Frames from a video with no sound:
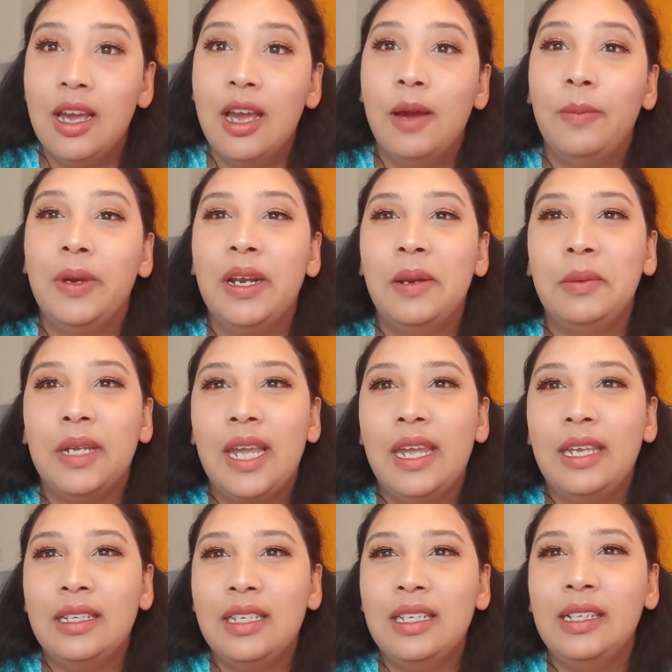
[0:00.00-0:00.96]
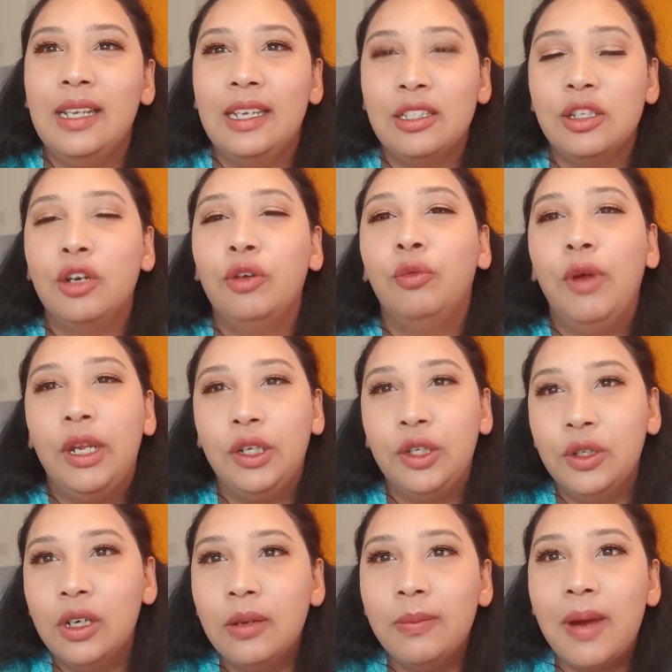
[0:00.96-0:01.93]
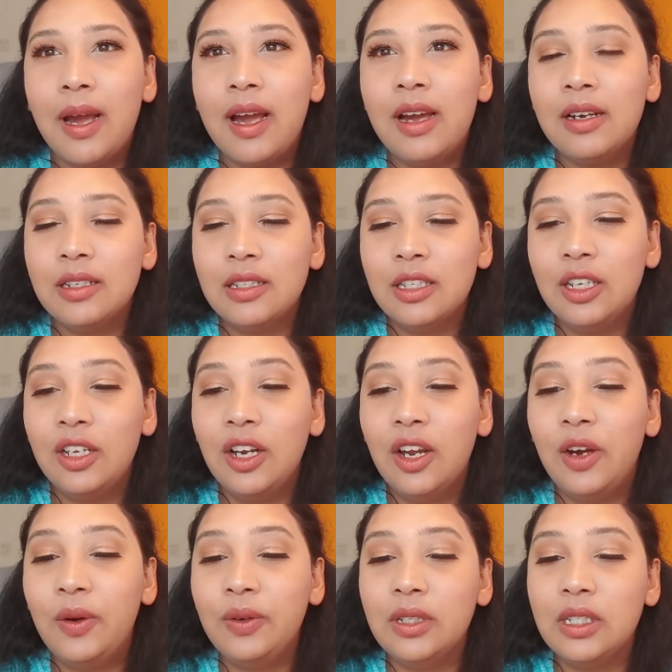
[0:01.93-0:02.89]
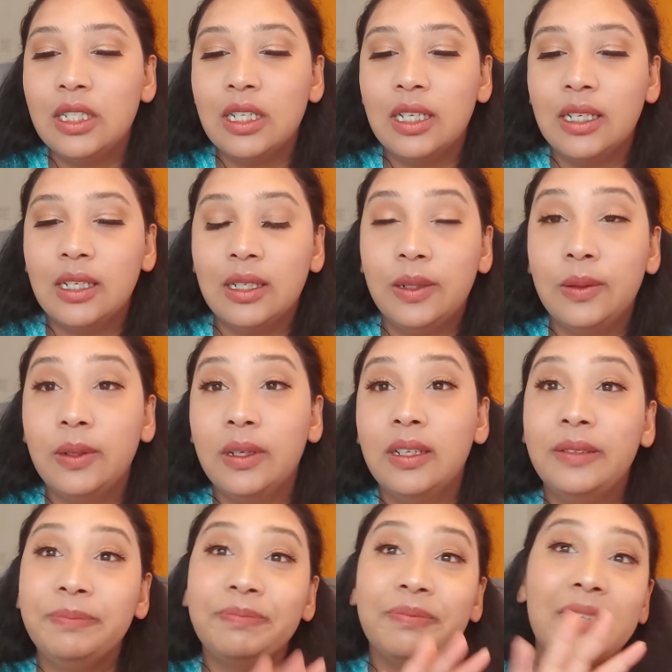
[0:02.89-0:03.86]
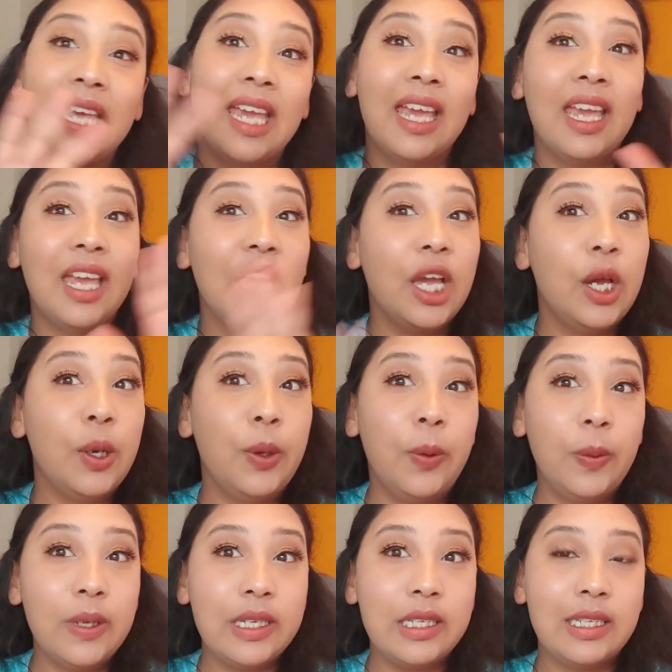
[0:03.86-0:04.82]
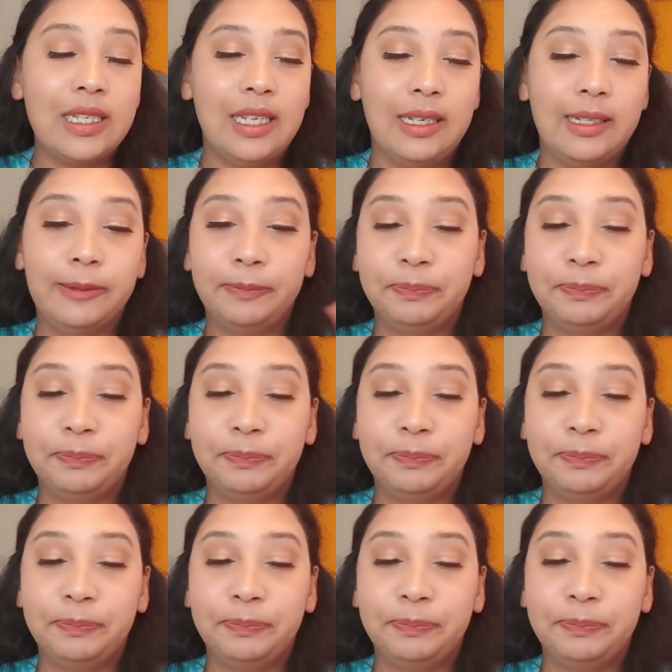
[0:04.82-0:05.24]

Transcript: But I'm getting like the regular box, you know, so we'll see.